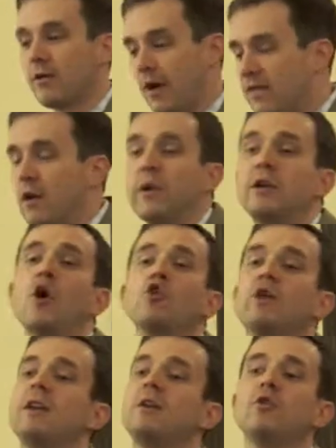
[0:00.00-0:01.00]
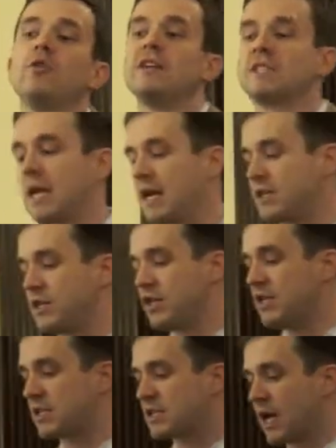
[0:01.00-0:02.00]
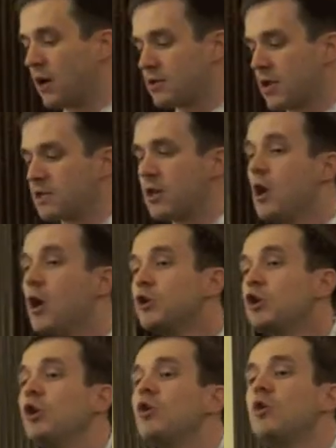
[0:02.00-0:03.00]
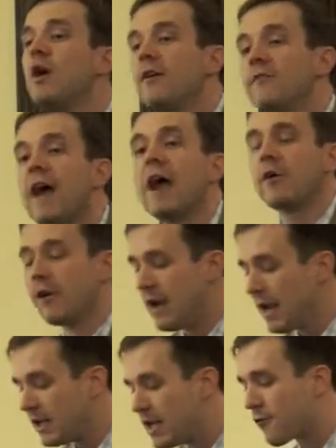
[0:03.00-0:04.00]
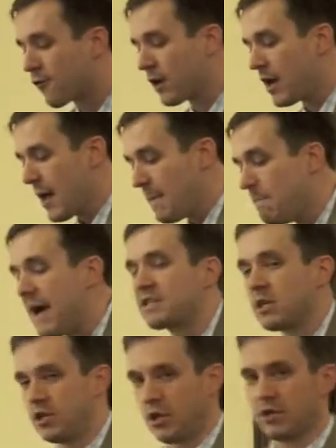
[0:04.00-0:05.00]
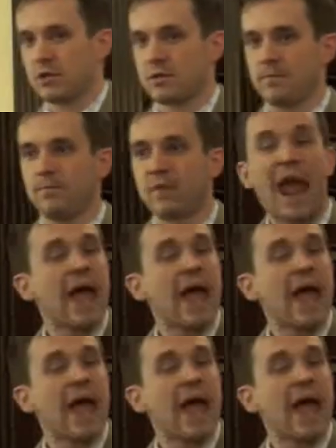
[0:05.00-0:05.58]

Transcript: Right? That we don't need to do these things that Jesus tells us. Two very different messages.